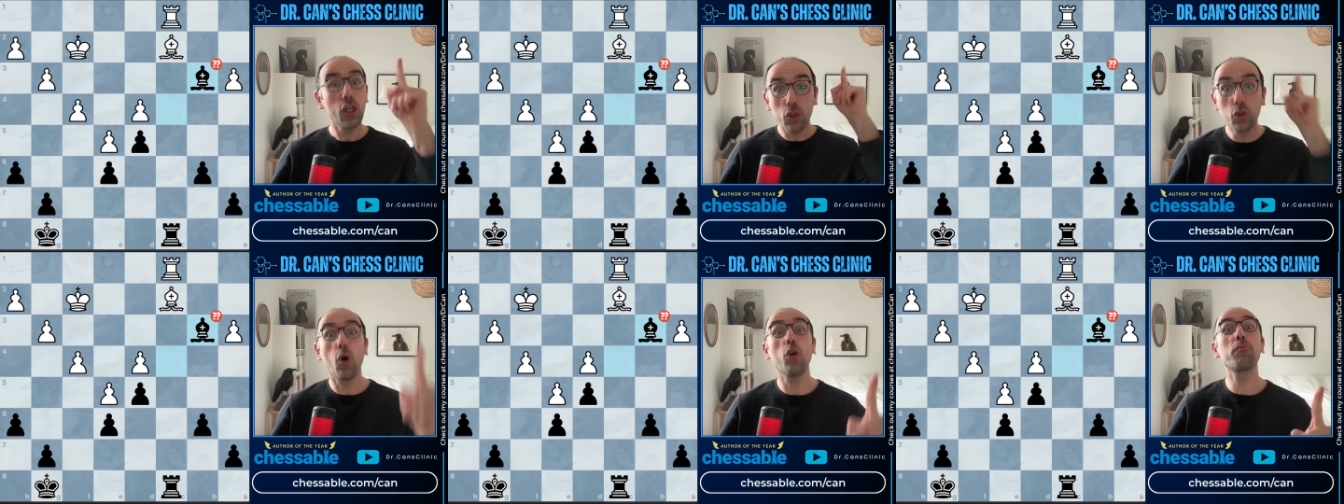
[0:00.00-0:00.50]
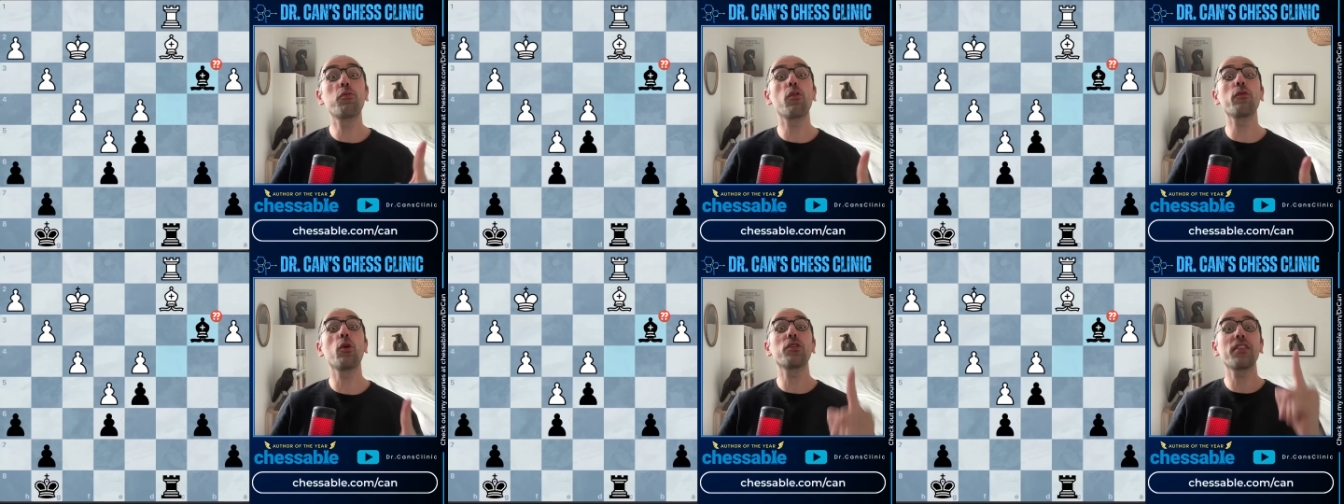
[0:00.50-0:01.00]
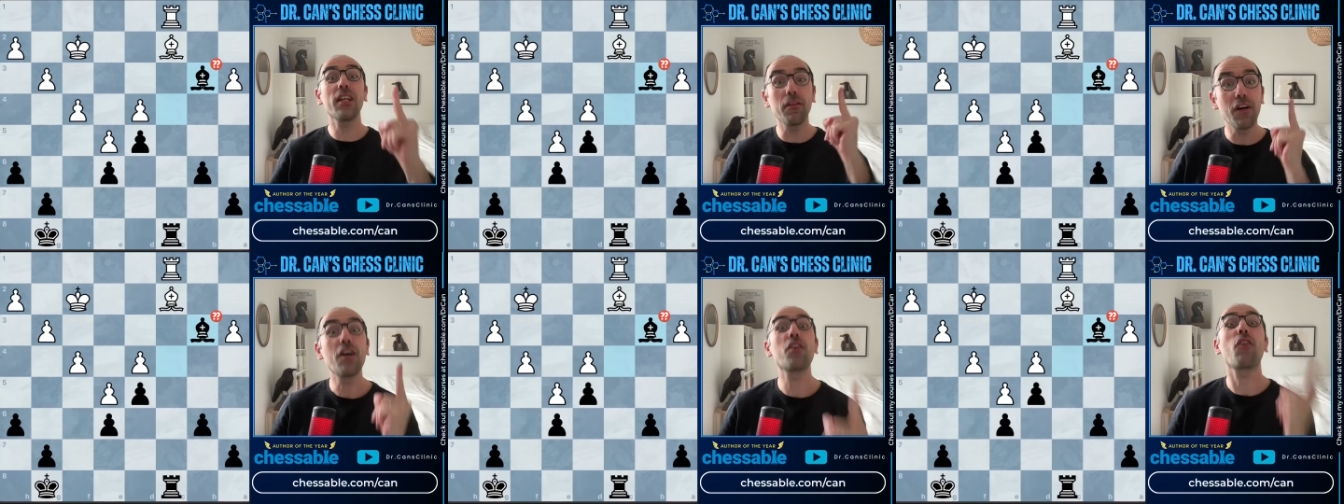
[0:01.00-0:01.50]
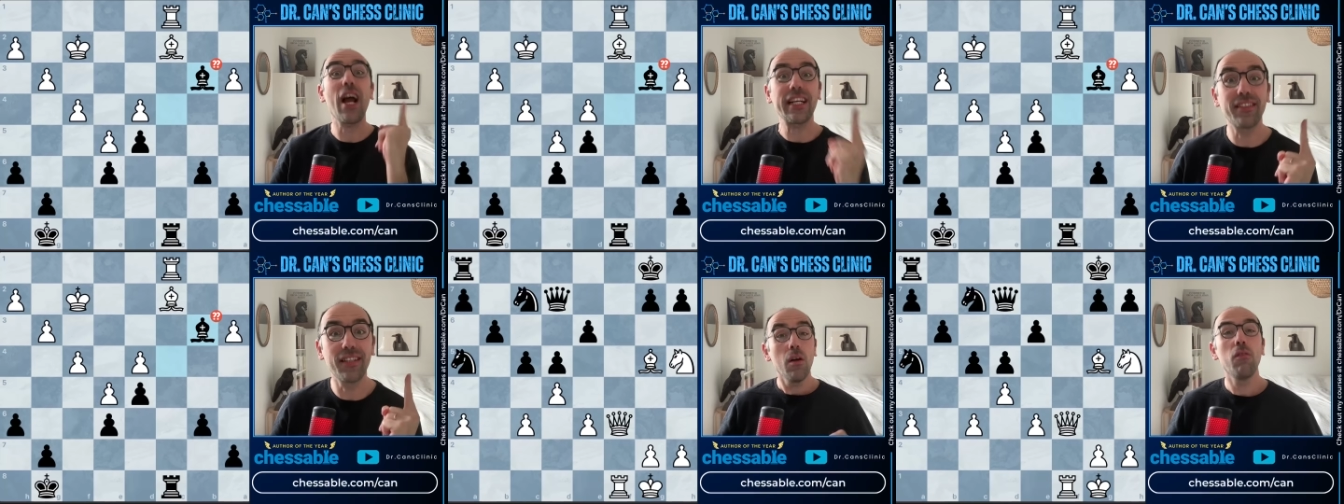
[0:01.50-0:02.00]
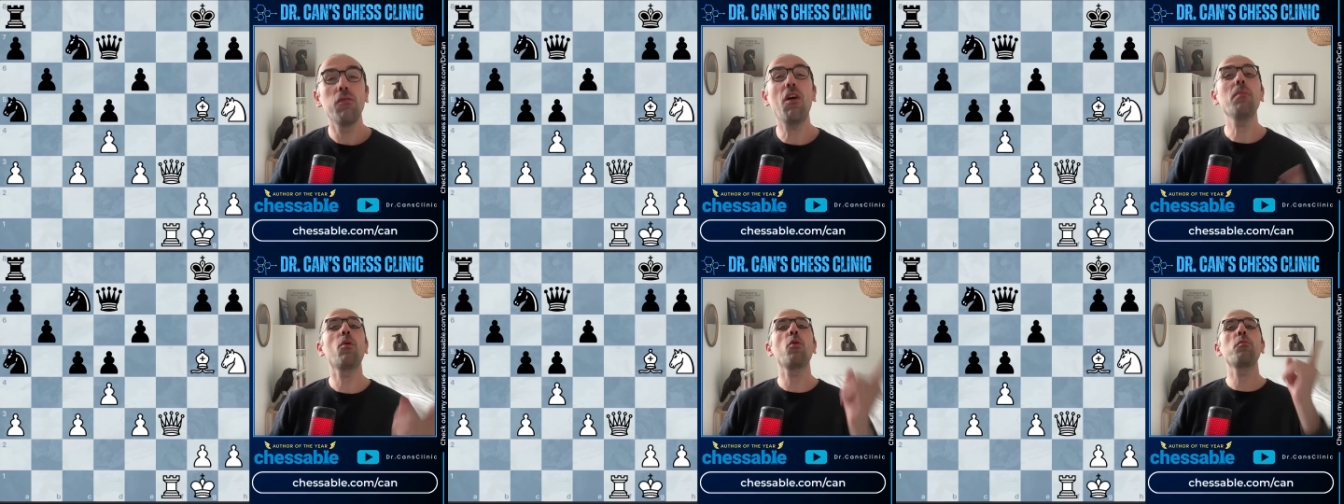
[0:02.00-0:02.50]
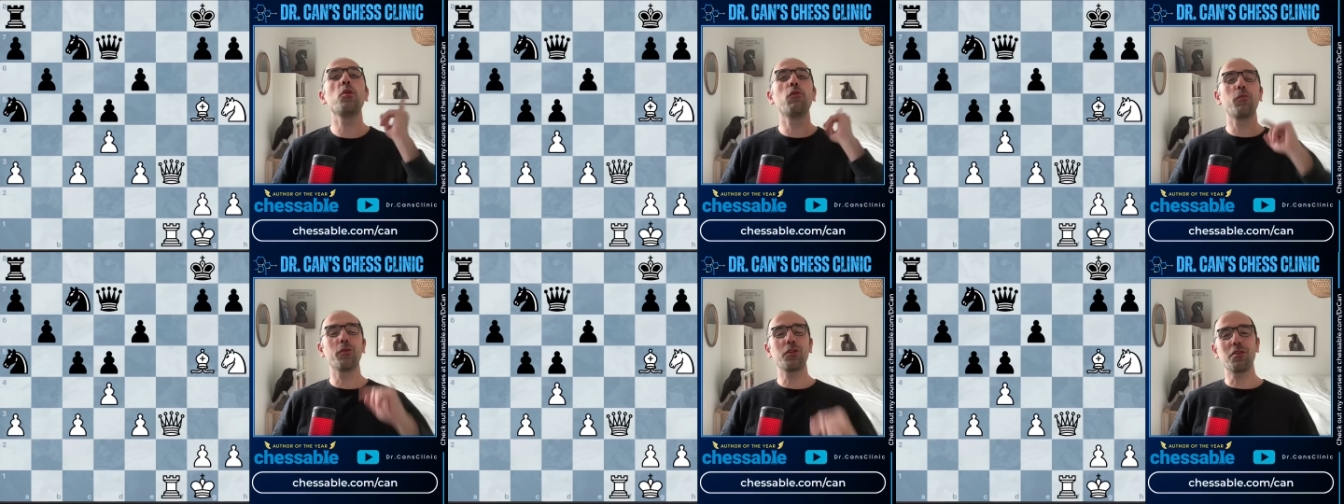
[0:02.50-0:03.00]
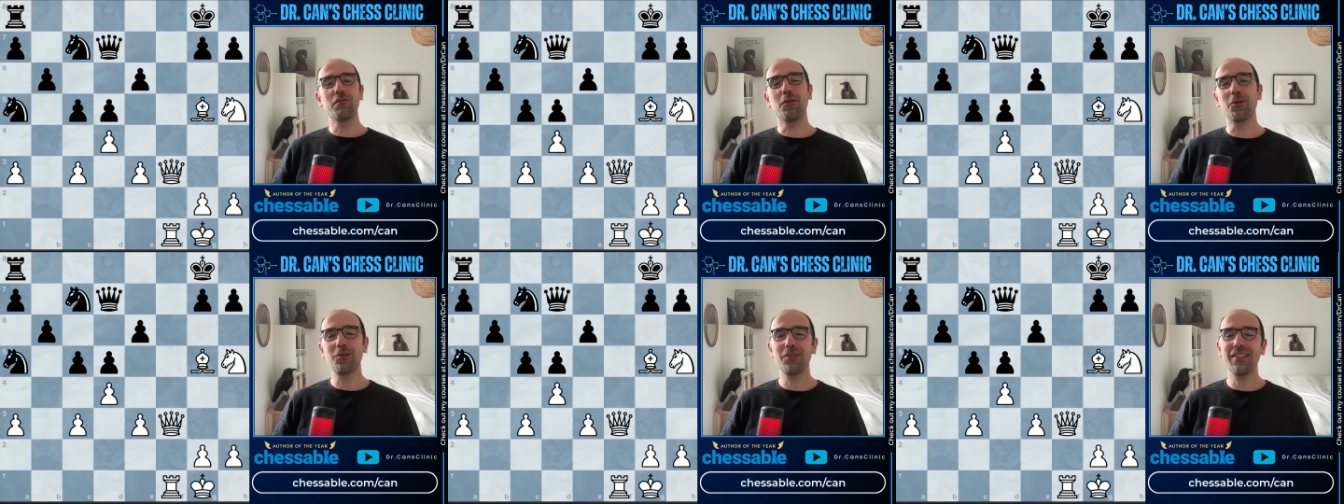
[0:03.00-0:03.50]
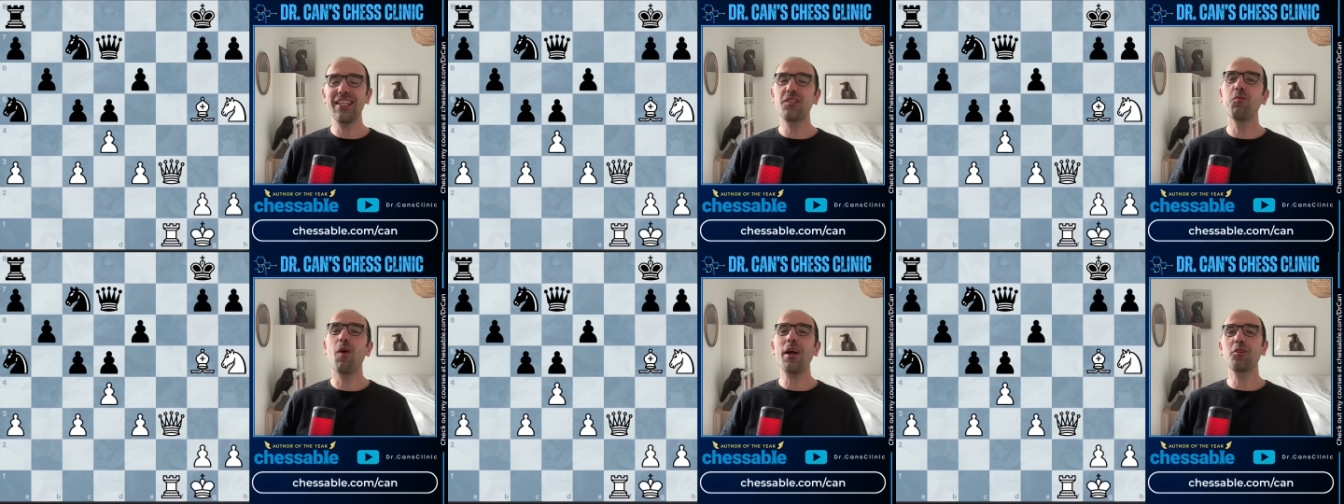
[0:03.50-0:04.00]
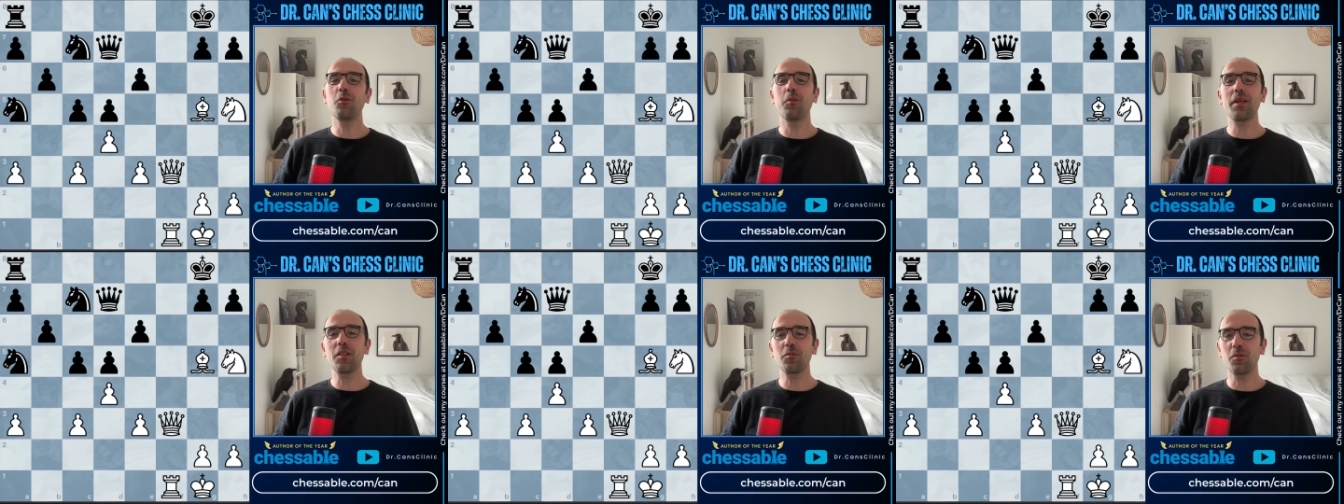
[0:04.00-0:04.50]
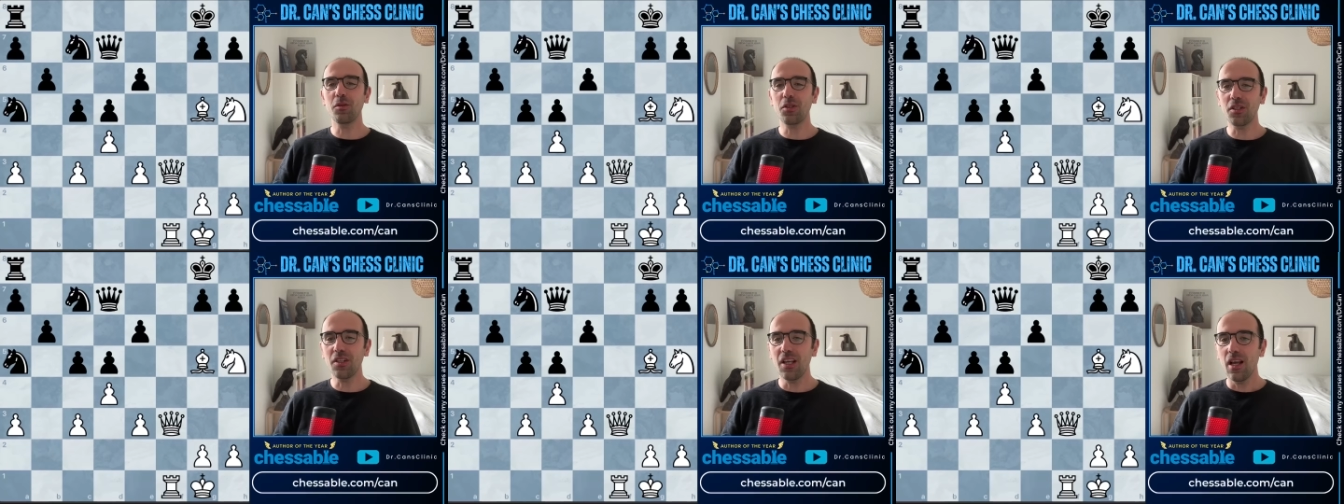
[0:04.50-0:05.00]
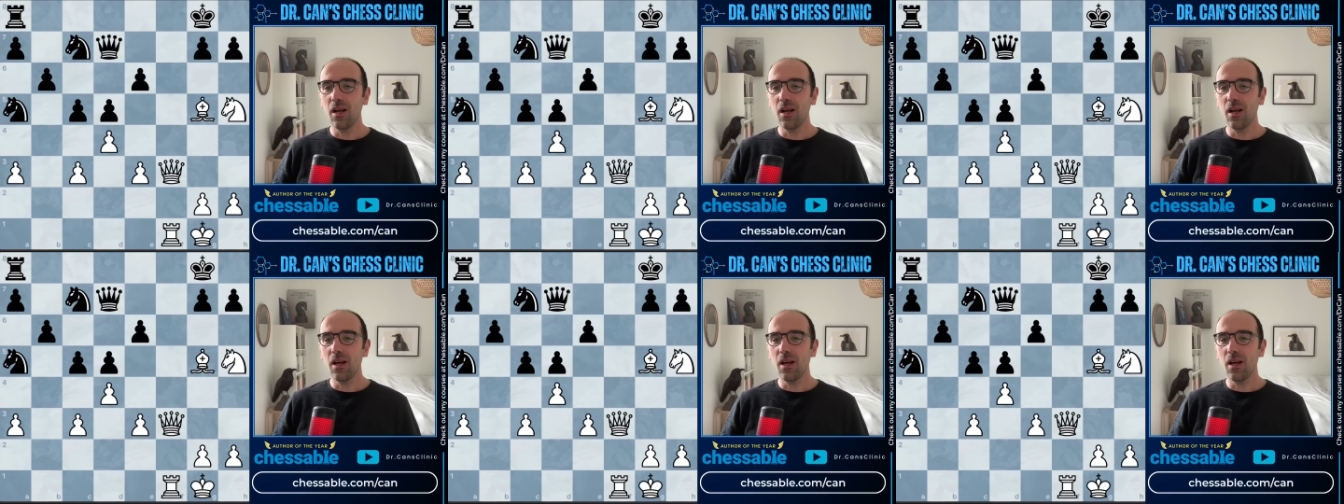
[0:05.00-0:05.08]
Don't prove yourself right. One more beautiful position, folks. It's white to play in this position.